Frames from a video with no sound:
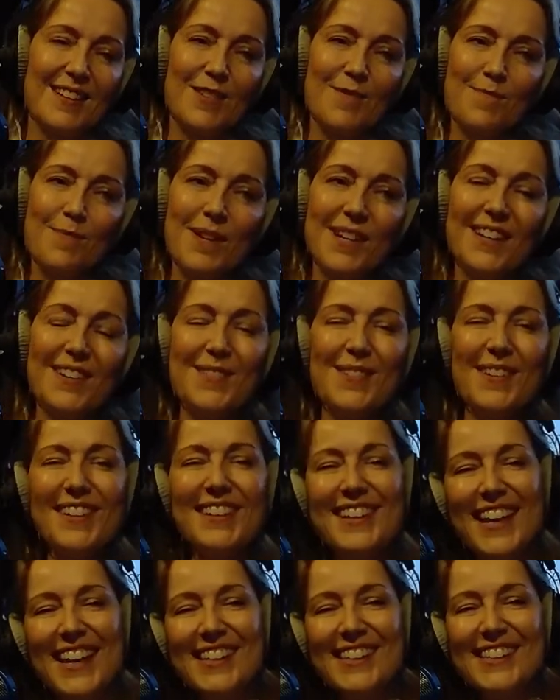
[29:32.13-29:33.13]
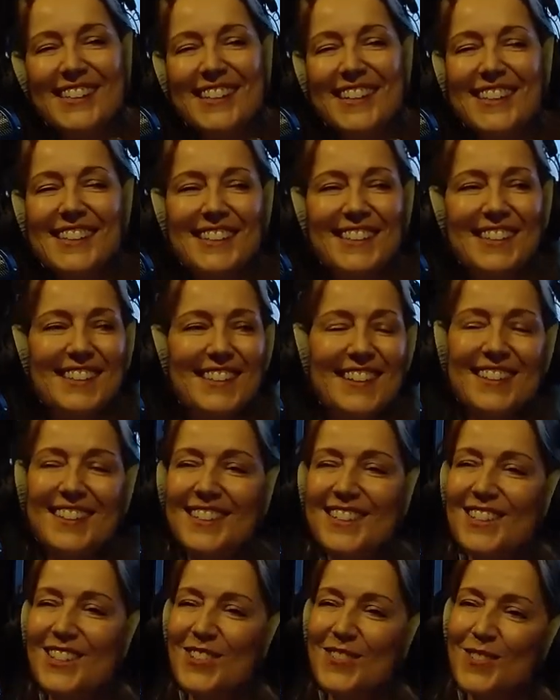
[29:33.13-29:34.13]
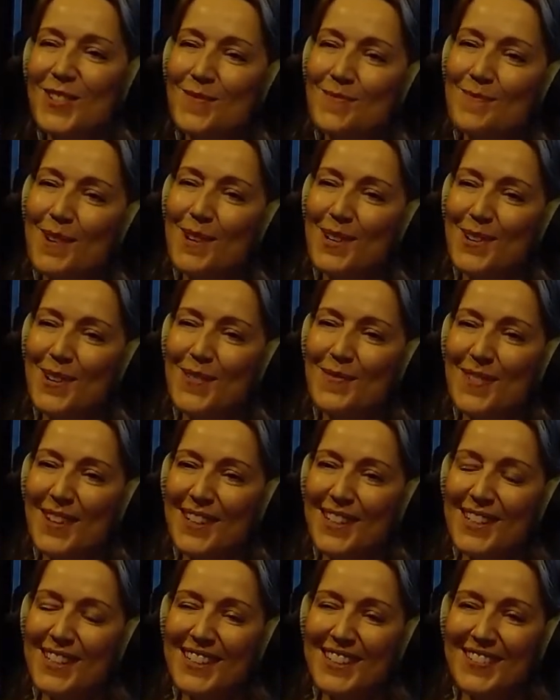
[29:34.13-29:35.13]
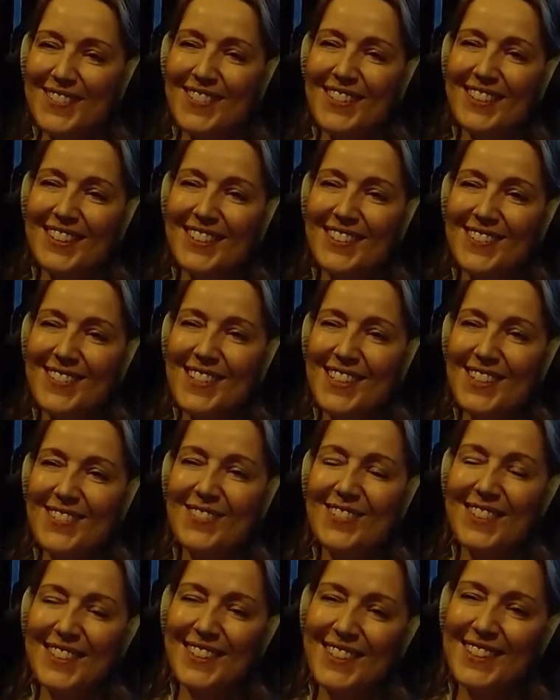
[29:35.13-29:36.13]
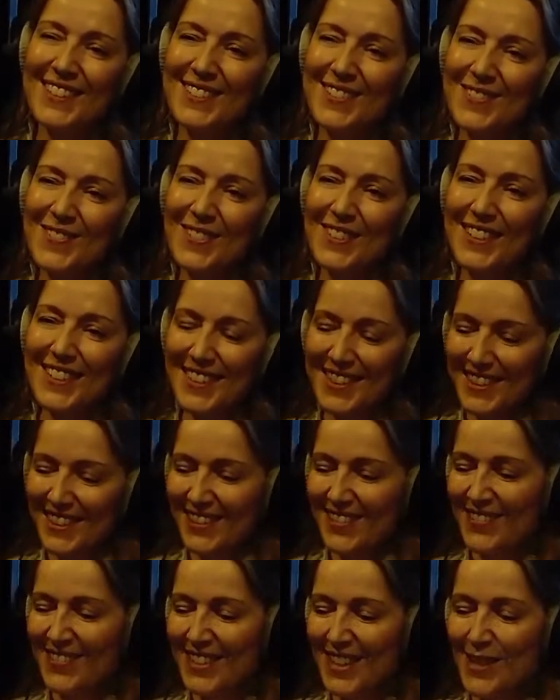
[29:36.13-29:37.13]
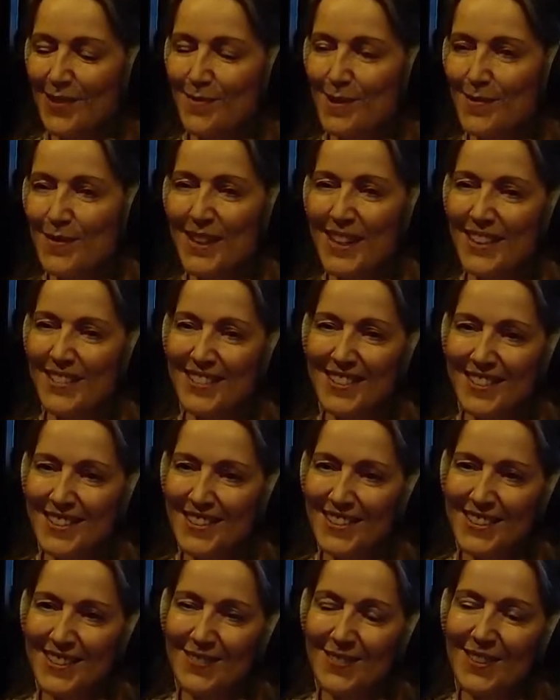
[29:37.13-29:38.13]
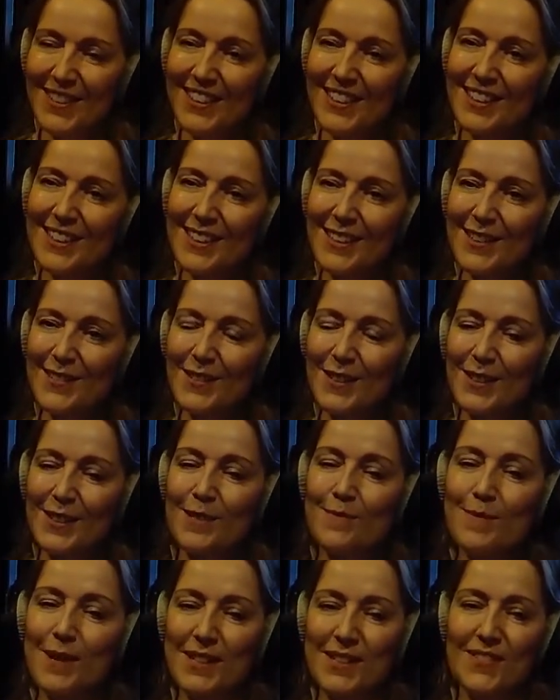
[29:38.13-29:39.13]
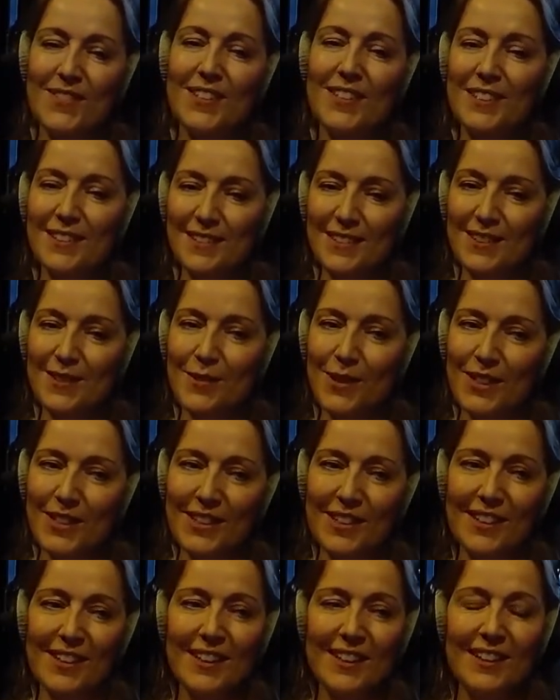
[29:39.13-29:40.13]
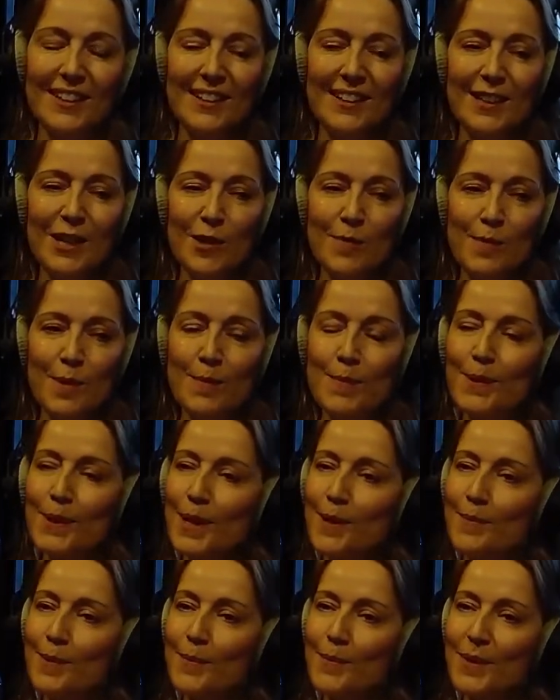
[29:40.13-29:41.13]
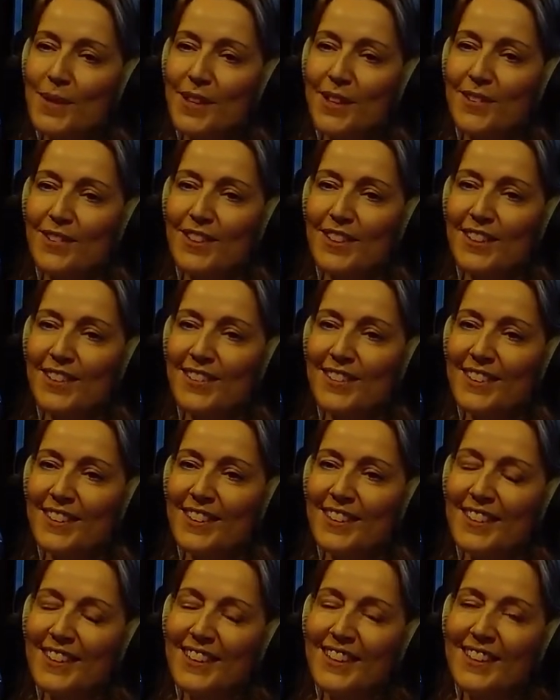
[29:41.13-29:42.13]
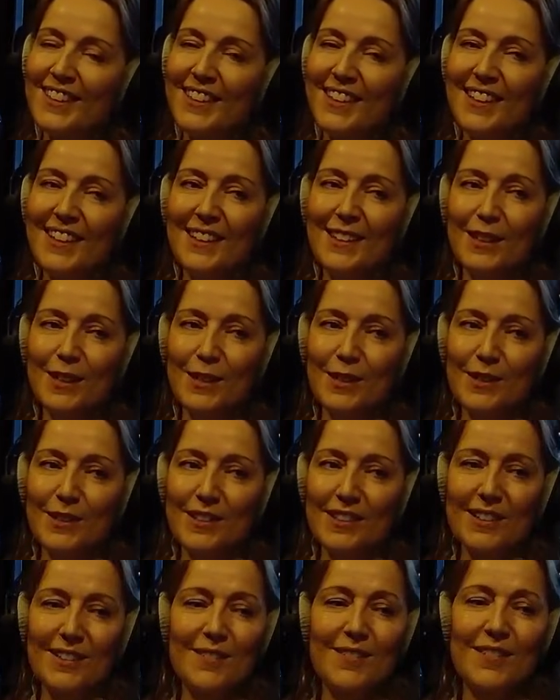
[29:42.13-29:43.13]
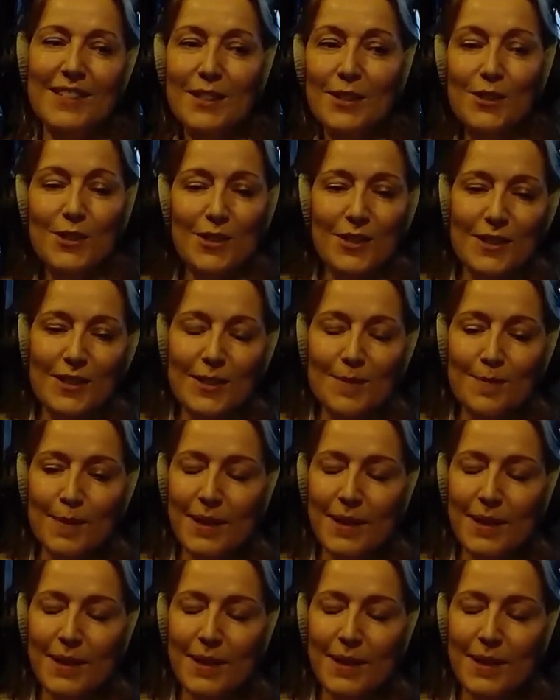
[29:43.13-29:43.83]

But I hesitate to do that because you don't want to micromanage. You don't want to kind of tell people how to do something. I think sometimes the best results are when people come up with their own kind of solutions.